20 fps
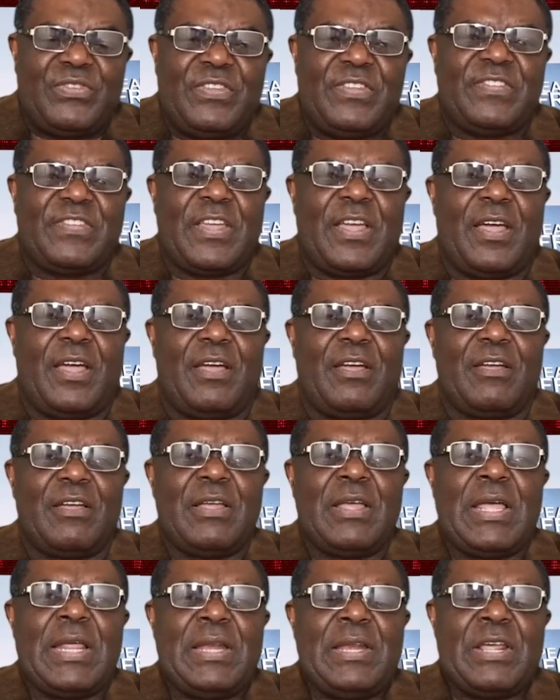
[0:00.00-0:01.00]
is the
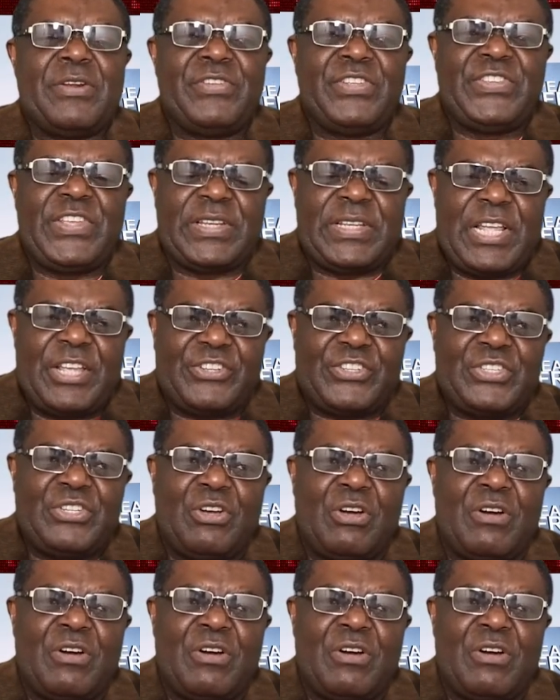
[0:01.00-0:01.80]
resignation